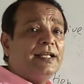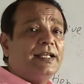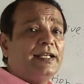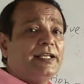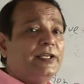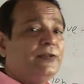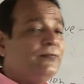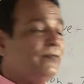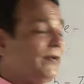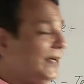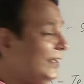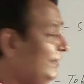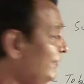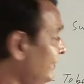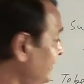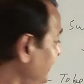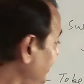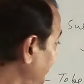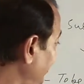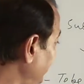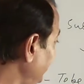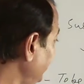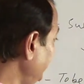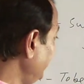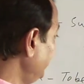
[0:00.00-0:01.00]
if I
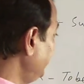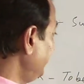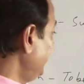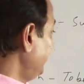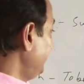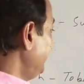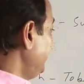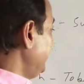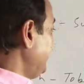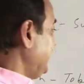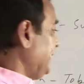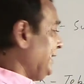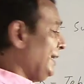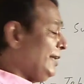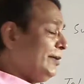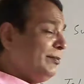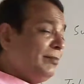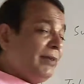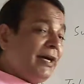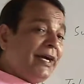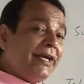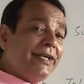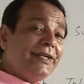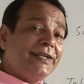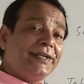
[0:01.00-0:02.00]
say,
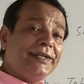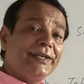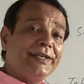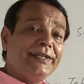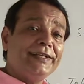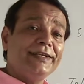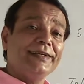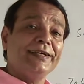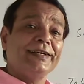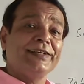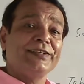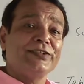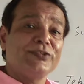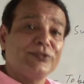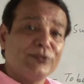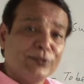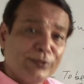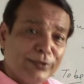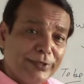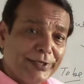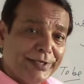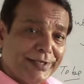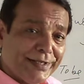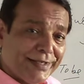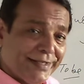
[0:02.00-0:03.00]
am I telling a
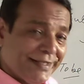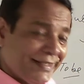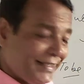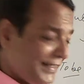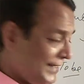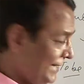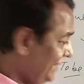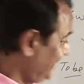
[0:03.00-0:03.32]
story?